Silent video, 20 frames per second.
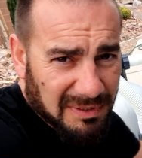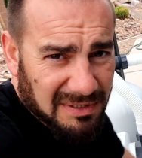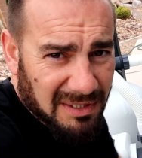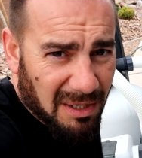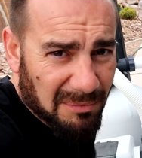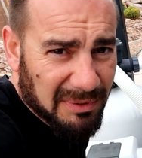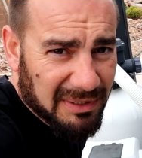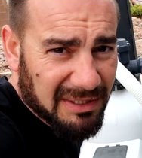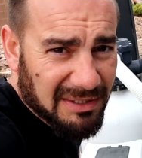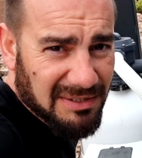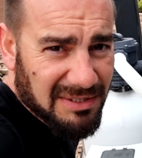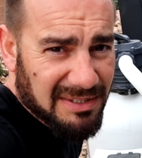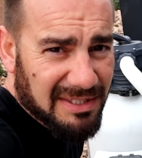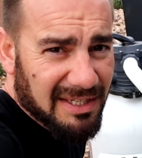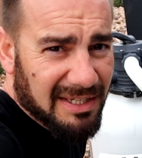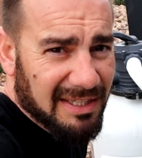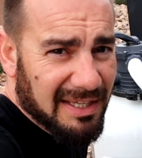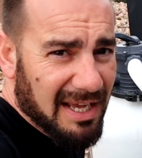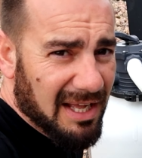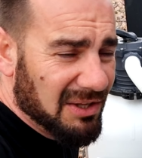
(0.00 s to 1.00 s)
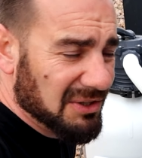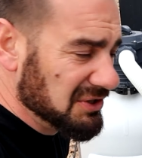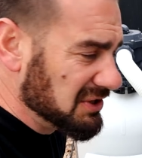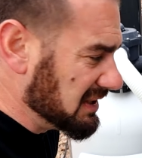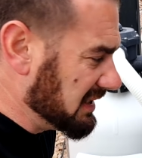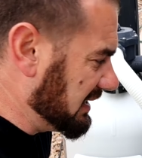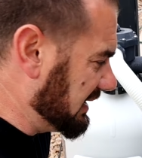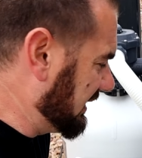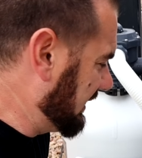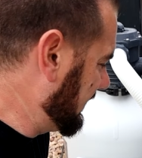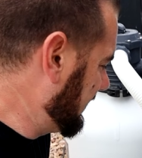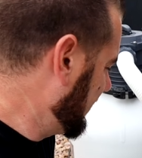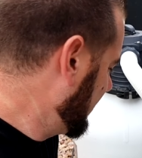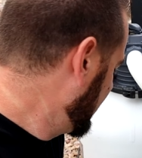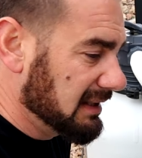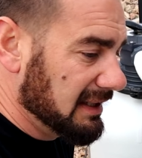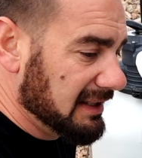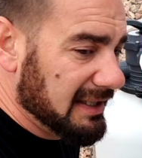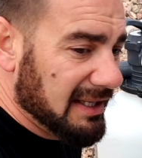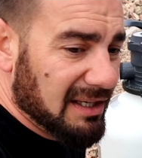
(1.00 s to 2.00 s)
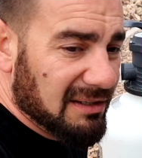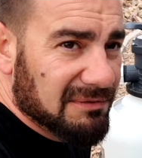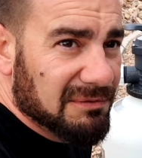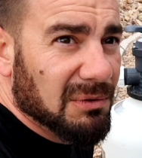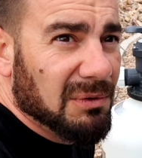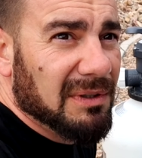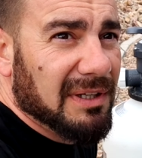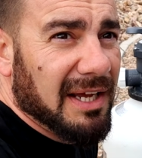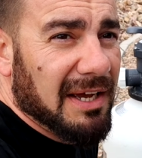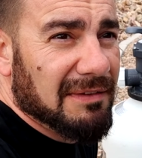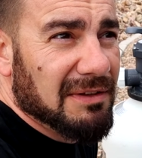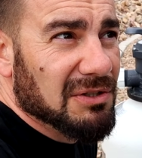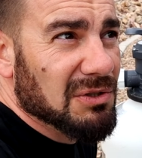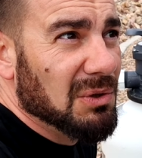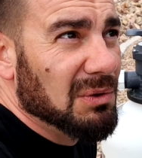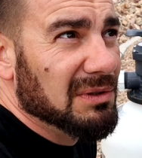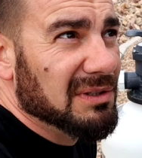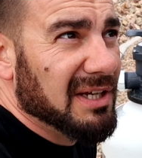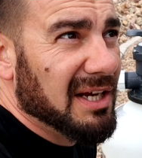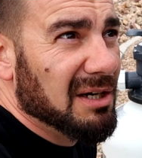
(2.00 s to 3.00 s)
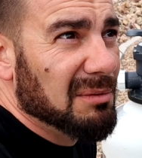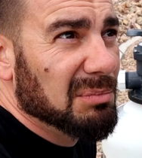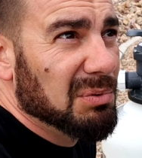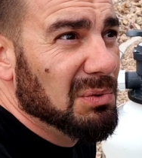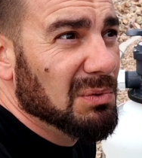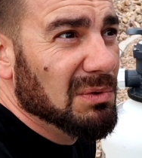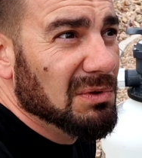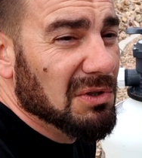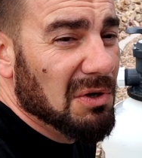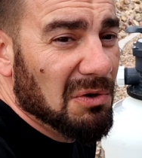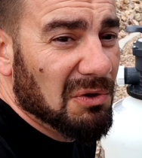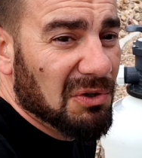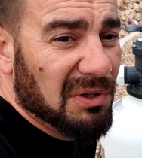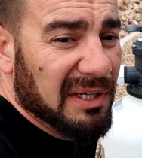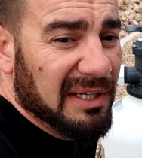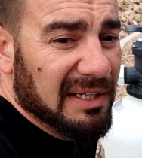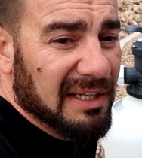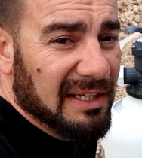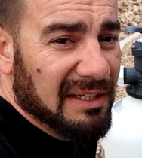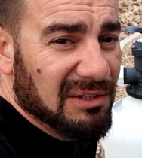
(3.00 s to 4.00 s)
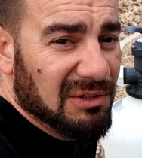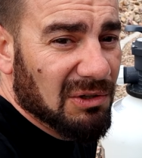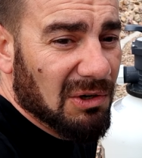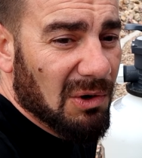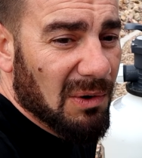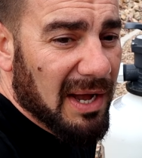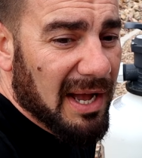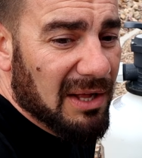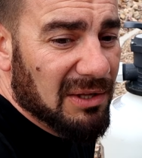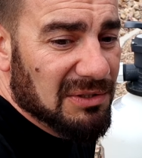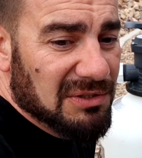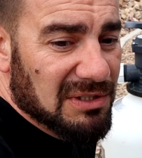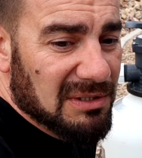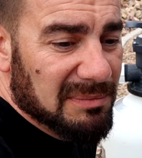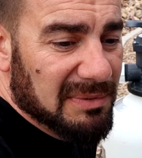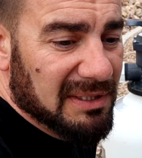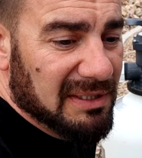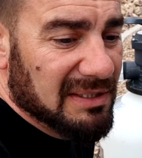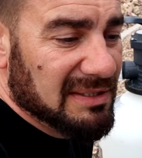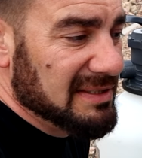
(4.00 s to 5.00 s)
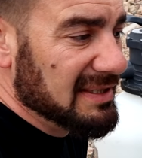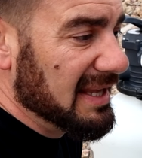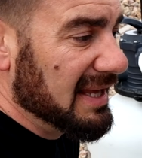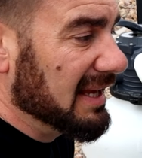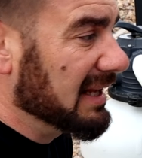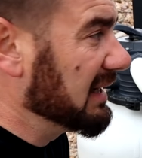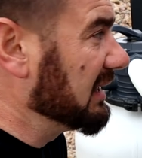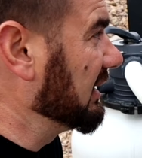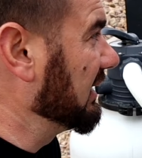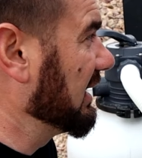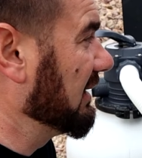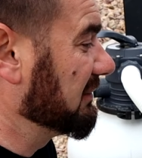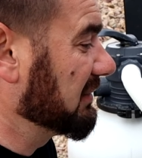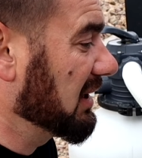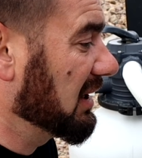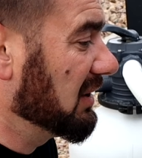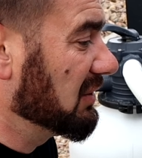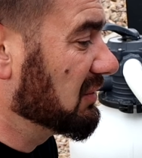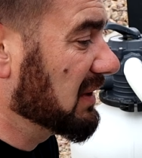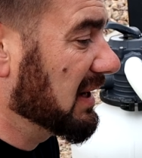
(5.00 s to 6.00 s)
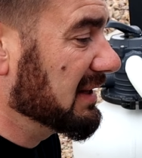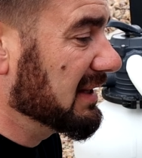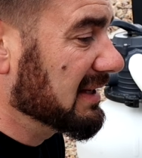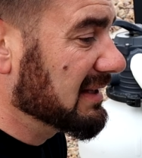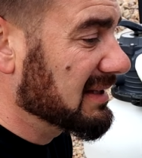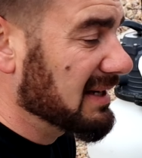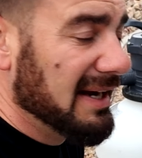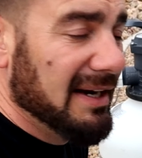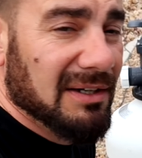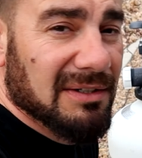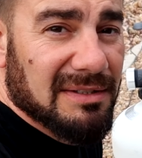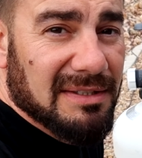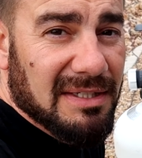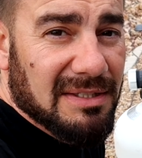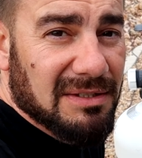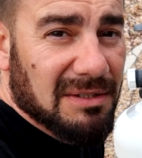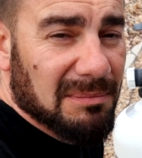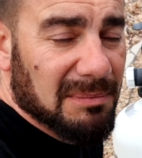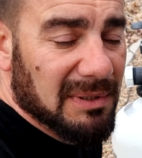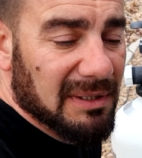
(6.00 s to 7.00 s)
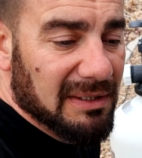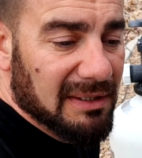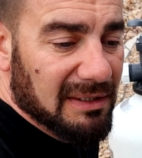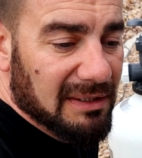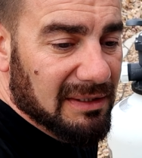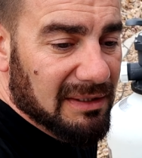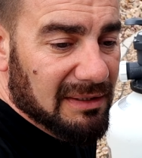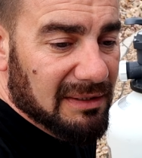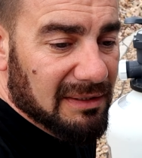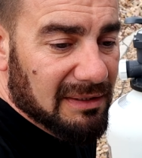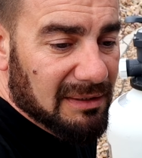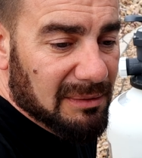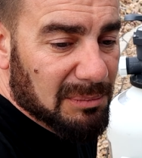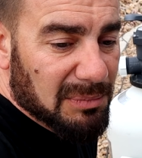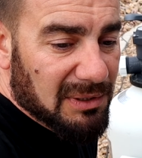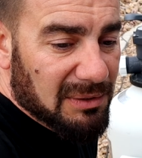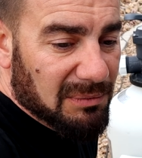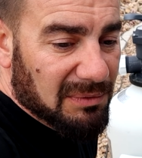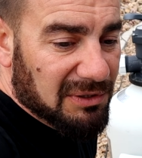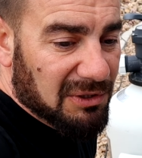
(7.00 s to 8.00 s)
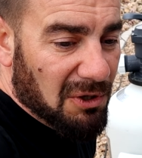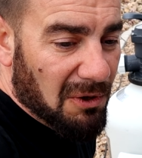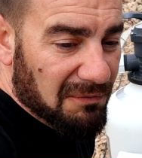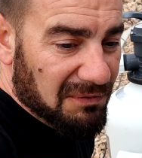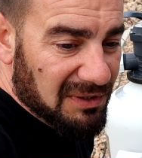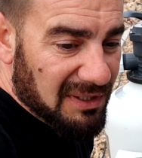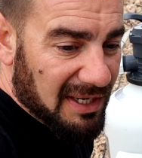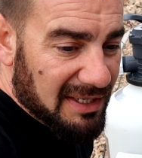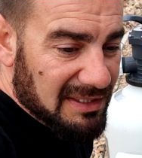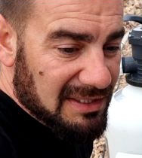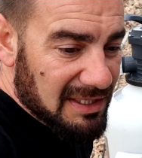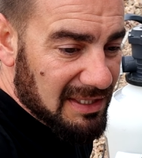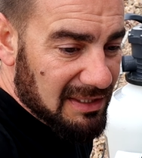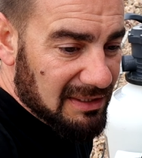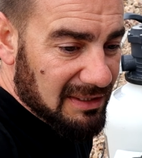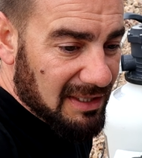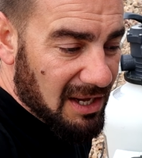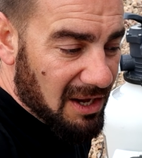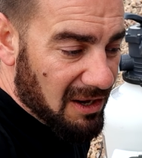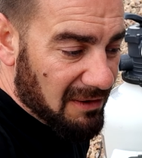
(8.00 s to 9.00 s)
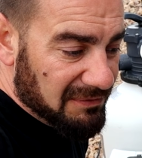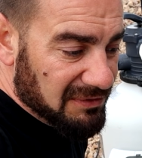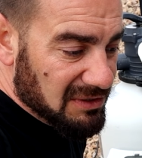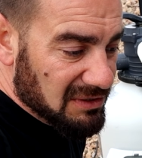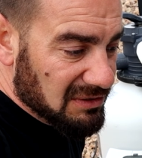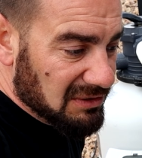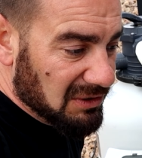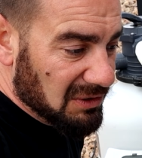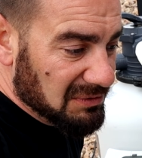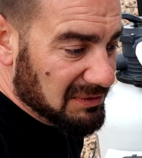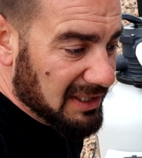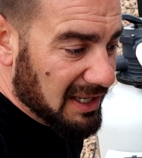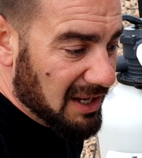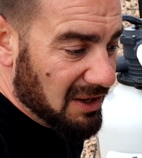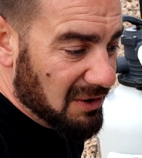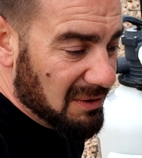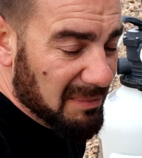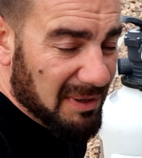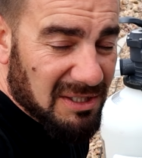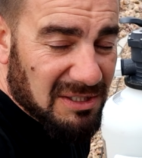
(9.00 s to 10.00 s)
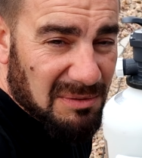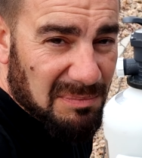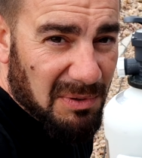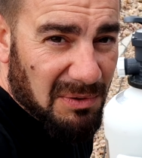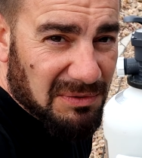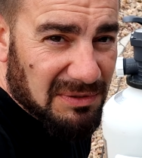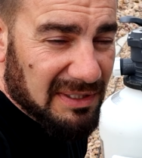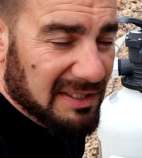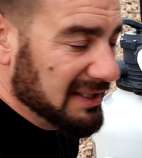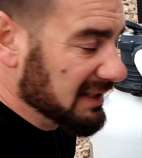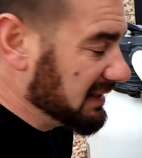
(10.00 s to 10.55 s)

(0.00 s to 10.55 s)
it's not because it's getting algae in it. I can't afford to have this whole entire pool go green and grow algae because then I've got to drain the entire system. But with COVID-19, the office is closed. How am I supposed to